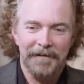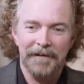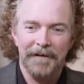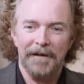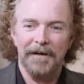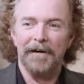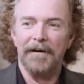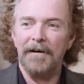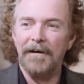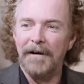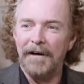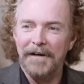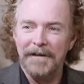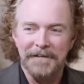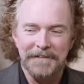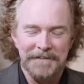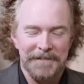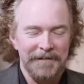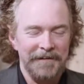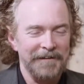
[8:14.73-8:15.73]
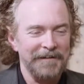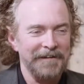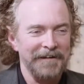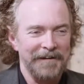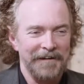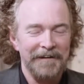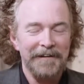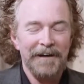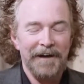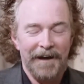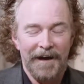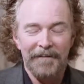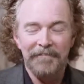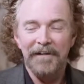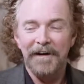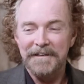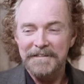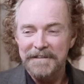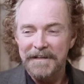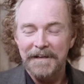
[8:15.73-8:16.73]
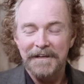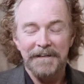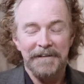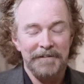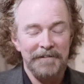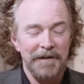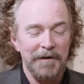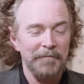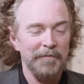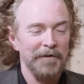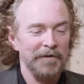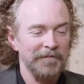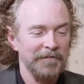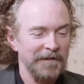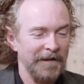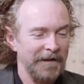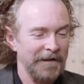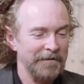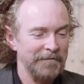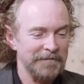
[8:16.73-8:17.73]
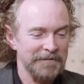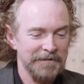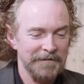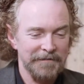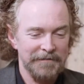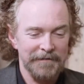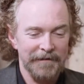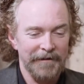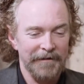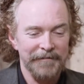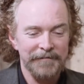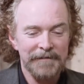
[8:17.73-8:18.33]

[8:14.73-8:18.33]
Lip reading: know, so yeah, I've actually had it a number of times, and